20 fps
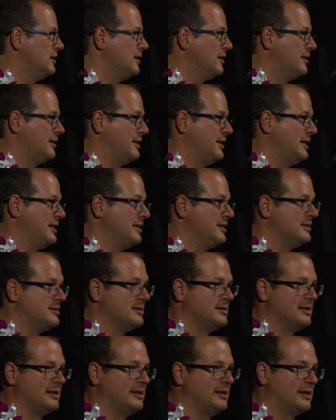
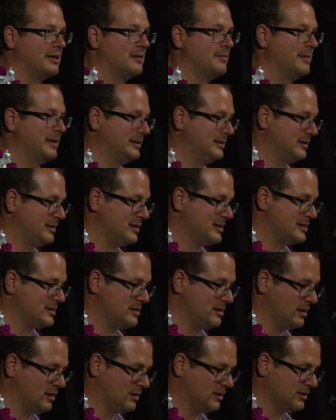things that dark matter is
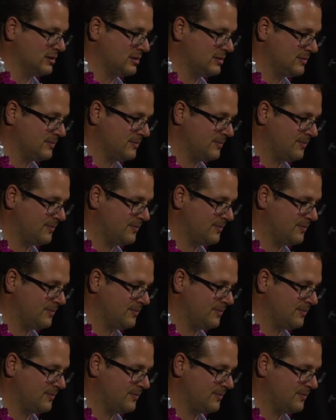not.